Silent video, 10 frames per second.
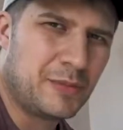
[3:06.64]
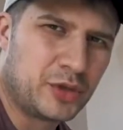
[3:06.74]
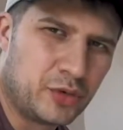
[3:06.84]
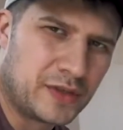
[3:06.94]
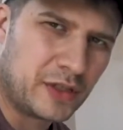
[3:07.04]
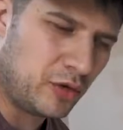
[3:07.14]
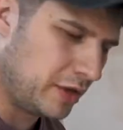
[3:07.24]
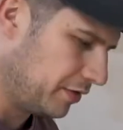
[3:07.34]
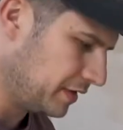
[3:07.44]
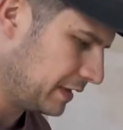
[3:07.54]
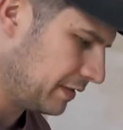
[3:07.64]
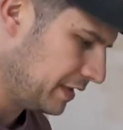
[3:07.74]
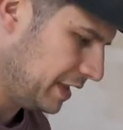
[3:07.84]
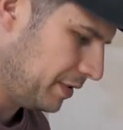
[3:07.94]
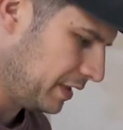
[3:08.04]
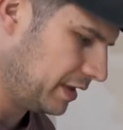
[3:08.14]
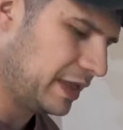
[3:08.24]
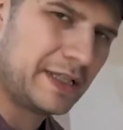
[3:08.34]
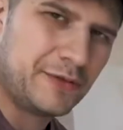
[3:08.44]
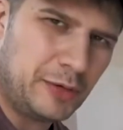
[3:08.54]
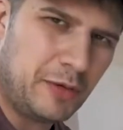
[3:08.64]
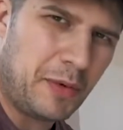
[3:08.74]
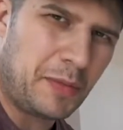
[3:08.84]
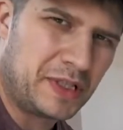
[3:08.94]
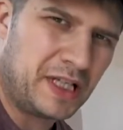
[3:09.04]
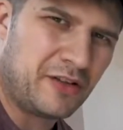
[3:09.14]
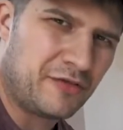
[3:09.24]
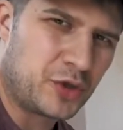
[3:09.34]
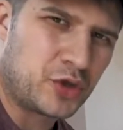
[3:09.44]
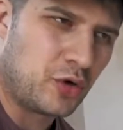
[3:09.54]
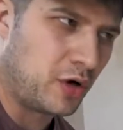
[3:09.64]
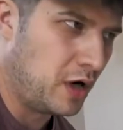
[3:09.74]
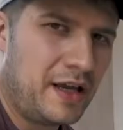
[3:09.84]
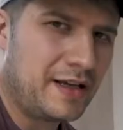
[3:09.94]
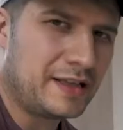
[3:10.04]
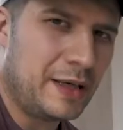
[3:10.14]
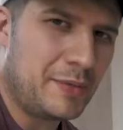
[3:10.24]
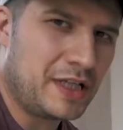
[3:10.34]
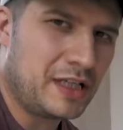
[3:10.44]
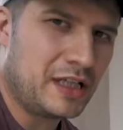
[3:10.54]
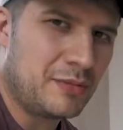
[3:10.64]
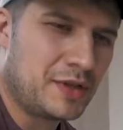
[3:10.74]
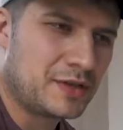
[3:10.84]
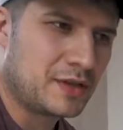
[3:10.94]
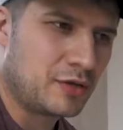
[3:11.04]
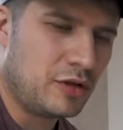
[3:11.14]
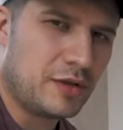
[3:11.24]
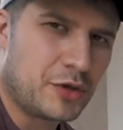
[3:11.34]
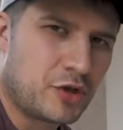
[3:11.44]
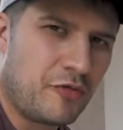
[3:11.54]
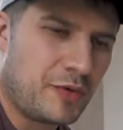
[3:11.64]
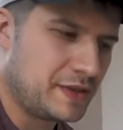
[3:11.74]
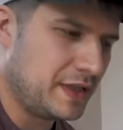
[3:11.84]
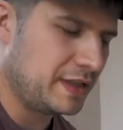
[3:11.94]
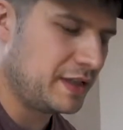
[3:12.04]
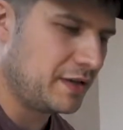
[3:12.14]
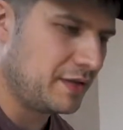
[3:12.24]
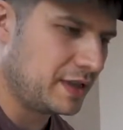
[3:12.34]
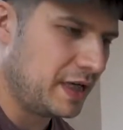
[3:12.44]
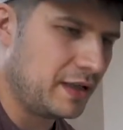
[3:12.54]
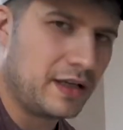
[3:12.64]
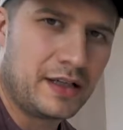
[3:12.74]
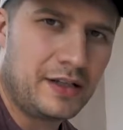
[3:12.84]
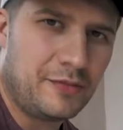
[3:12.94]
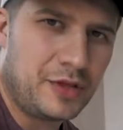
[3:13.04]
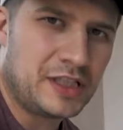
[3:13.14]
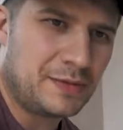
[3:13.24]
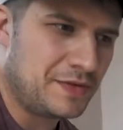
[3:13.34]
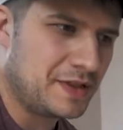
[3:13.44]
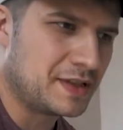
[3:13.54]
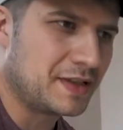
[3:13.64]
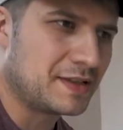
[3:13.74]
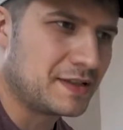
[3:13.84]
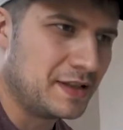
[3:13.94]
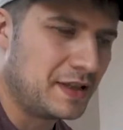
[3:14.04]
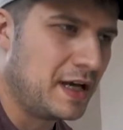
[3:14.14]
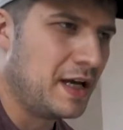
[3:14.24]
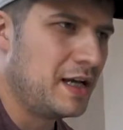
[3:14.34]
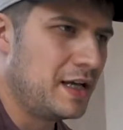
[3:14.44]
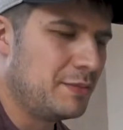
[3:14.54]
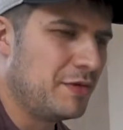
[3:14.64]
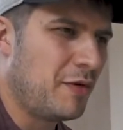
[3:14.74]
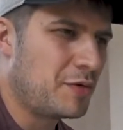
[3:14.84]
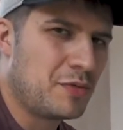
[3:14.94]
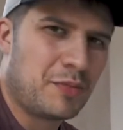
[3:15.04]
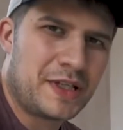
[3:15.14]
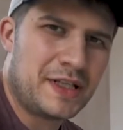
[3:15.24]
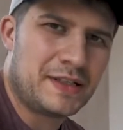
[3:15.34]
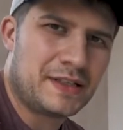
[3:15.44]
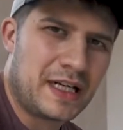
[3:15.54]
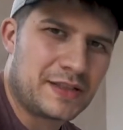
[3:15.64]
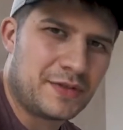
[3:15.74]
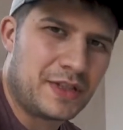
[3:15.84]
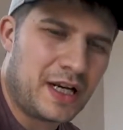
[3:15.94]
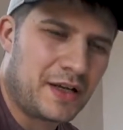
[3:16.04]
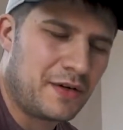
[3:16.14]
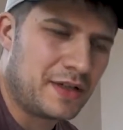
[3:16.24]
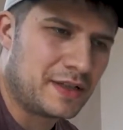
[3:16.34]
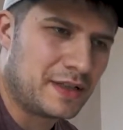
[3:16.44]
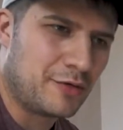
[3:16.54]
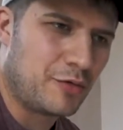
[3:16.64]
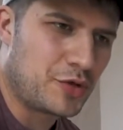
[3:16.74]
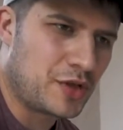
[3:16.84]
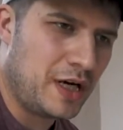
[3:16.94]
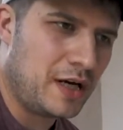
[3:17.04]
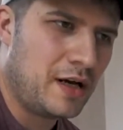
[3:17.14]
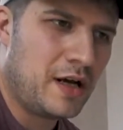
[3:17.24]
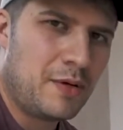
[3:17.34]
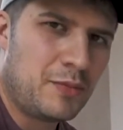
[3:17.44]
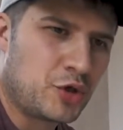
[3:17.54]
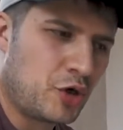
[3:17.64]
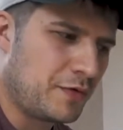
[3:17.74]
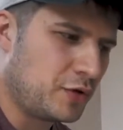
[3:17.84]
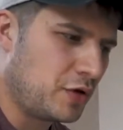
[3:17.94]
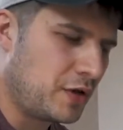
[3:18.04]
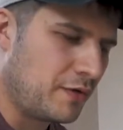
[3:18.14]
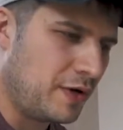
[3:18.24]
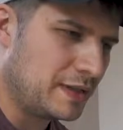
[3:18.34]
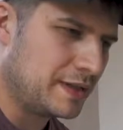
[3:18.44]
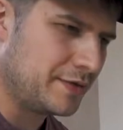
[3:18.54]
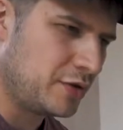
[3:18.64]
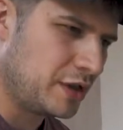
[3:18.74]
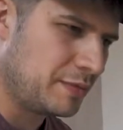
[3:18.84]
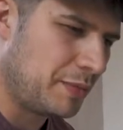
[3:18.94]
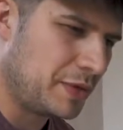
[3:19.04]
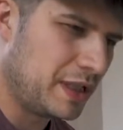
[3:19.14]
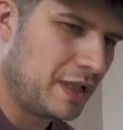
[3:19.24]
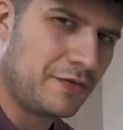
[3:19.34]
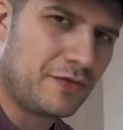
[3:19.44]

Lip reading: bucketfuls of the stucco dust. If not for the cyclone bucket attachment, we would have had to empty the disposable vacuum bag. It's much smaller and it rips after repeated emptying cycles.